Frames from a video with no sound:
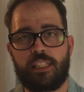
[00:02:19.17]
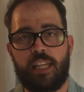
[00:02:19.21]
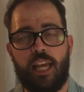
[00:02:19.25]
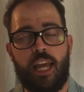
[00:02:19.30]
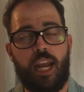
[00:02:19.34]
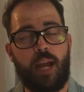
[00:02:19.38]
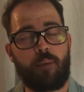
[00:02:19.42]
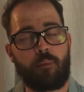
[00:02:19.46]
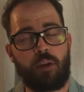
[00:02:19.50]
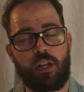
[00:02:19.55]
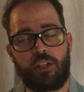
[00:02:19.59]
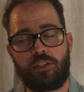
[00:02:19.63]
and
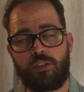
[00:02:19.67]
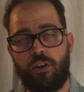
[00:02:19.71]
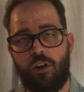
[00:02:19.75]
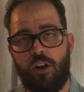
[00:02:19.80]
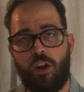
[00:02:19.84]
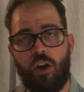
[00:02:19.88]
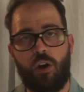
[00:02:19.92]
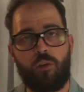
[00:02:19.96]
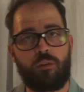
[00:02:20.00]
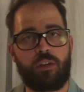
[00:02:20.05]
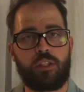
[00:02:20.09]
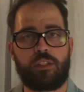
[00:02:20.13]
I'm going to turn
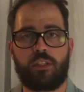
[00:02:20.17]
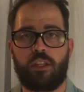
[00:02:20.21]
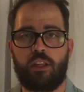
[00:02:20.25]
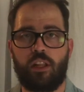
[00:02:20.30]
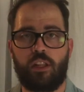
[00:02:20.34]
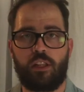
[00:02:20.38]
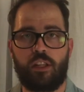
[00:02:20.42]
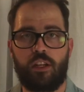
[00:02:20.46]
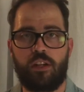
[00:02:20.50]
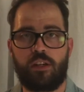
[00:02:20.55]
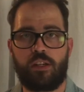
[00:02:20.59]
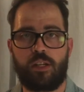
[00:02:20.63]
it over to the
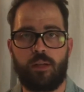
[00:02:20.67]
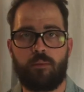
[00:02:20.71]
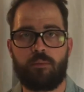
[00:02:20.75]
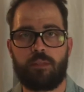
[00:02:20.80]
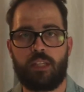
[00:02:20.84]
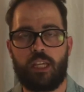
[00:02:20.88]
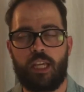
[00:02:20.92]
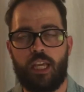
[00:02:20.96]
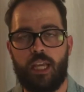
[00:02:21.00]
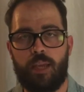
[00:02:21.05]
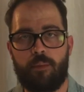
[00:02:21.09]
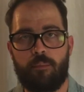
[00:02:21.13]
leadership
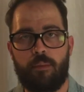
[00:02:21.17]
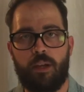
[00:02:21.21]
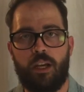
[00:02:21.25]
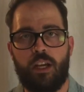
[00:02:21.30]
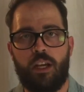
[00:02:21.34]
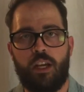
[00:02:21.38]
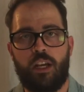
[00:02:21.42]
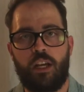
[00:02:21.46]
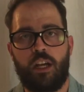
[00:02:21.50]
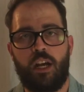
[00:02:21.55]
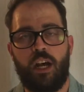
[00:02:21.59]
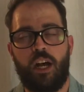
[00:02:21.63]
team
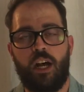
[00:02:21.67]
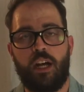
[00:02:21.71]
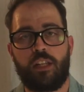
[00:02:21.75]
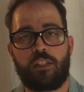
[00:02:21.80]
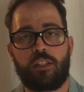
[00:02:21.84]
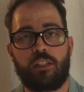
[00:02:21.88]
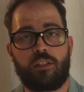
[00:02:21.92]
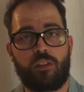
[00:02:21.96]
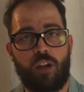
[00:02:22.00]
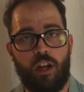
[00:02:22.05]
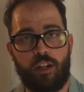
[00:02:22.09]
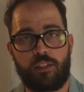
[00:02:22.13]

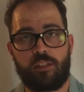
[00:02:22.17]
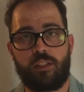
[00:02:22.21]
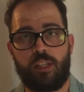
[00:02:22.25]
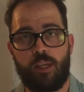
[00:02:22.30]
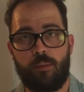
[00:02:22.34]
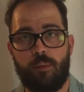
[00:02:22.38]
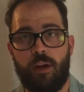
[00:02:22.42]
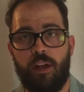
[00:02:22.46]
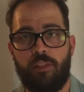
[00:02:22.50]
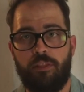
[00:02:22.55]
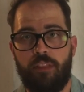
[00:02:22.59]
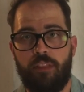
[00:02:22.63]
to talk to you about